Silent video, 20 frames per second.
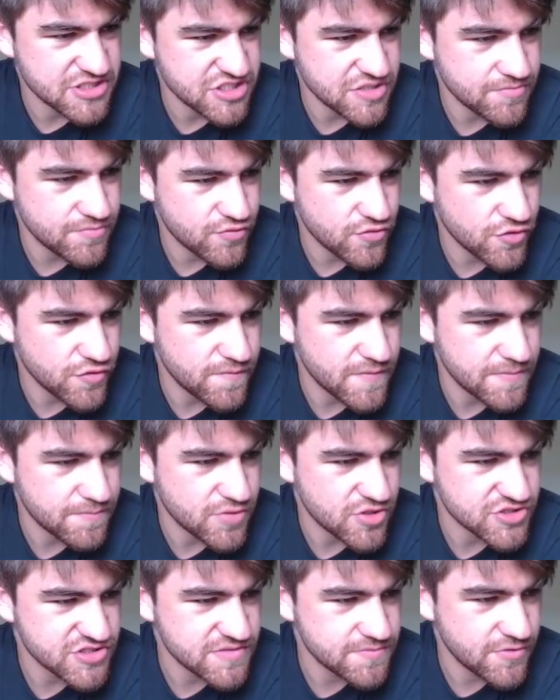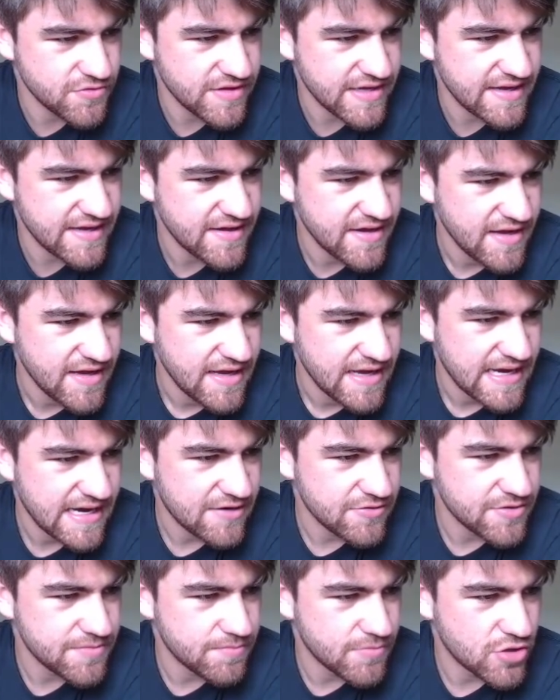improvement possible there.
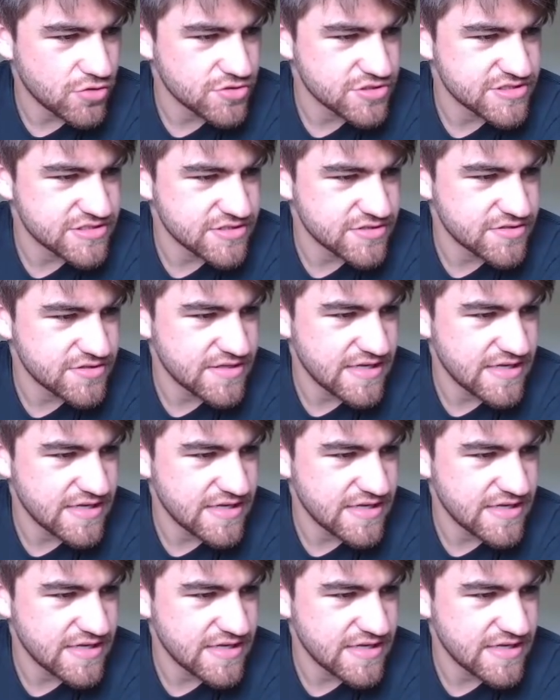Harry Morrison,